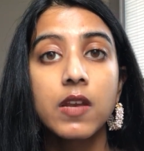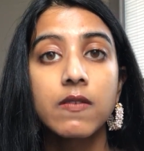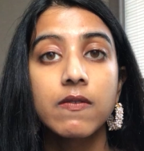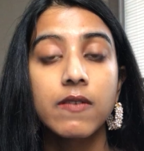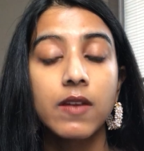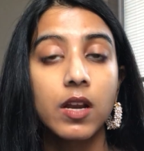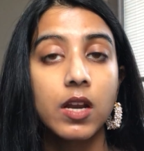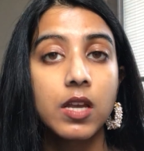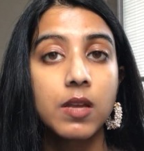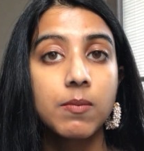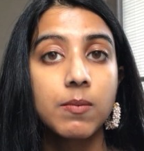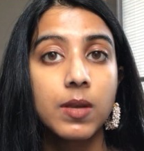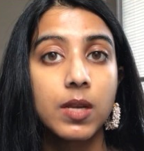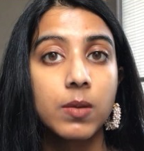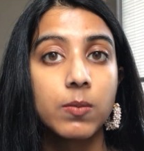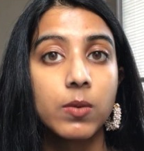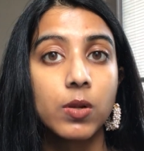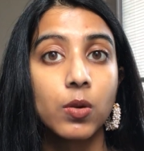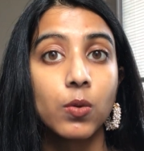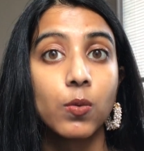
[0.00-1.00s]
very
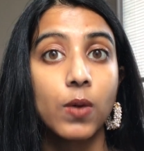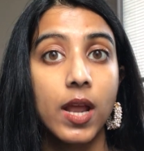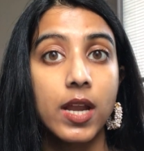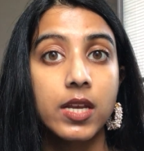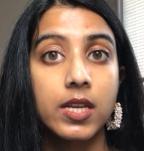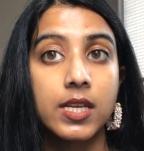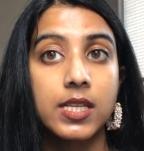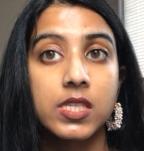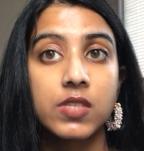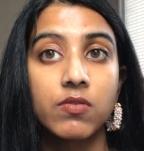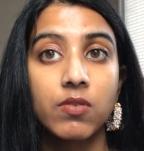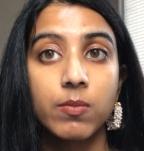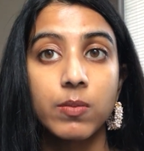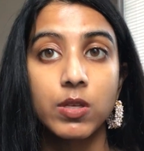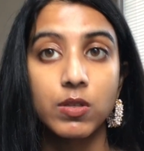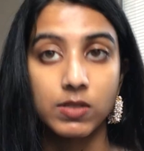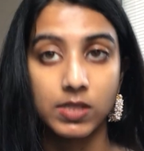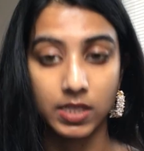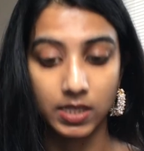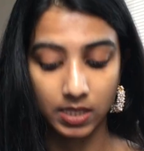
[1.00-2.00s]
minimal redness from
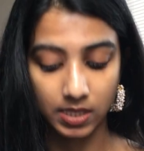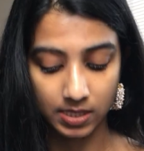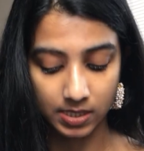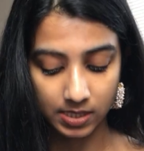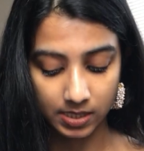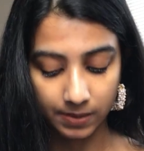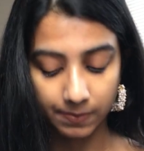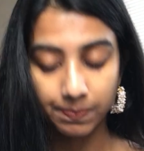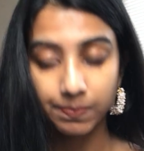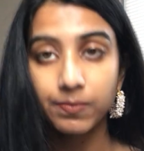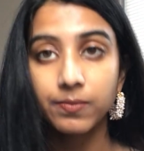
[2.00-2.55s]
using this.